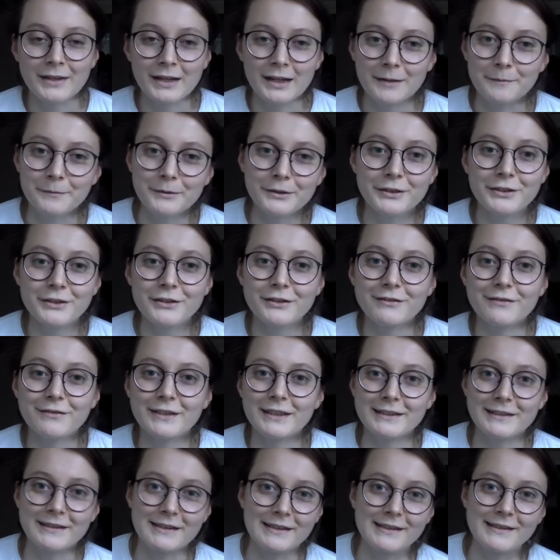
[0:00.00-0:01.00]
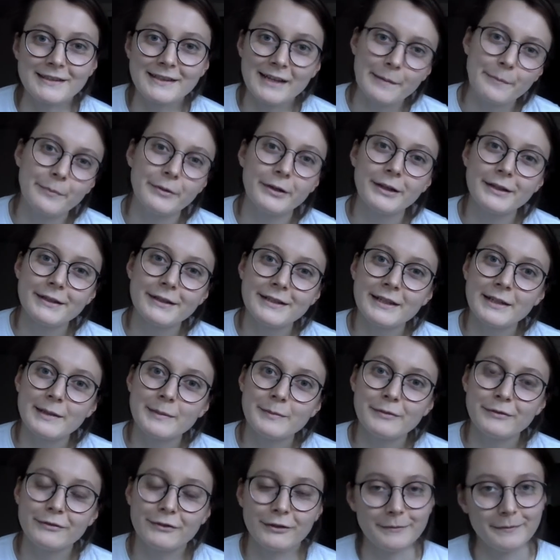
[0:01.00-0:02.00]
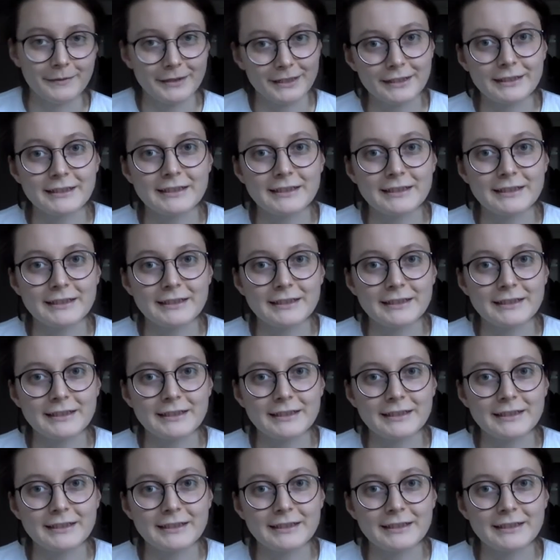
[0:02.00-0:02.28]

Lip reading: I'm not sure if that's a separate tip from the